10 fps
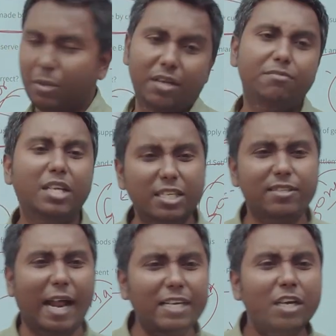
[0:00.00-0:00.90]
and this is
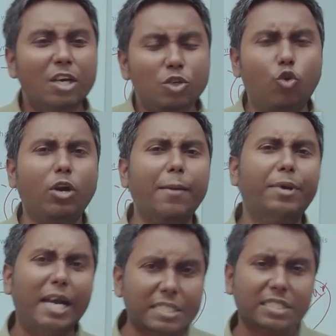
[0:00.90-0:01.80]
right. You could have
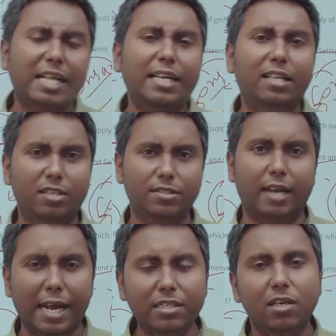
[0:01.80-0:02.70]
guessed that this is
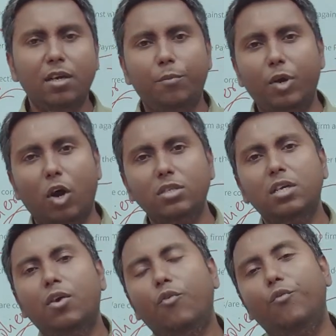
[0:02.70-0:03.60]
right because
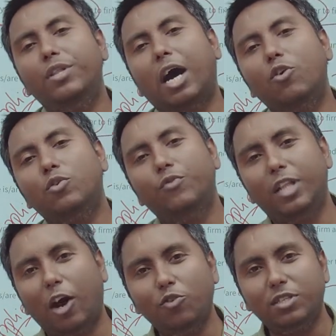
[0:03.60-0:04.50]
without
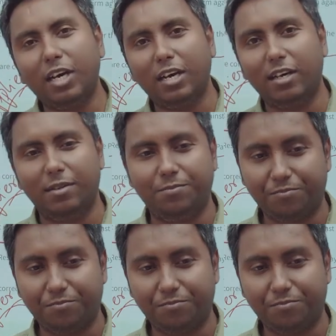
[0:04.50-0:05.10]
without the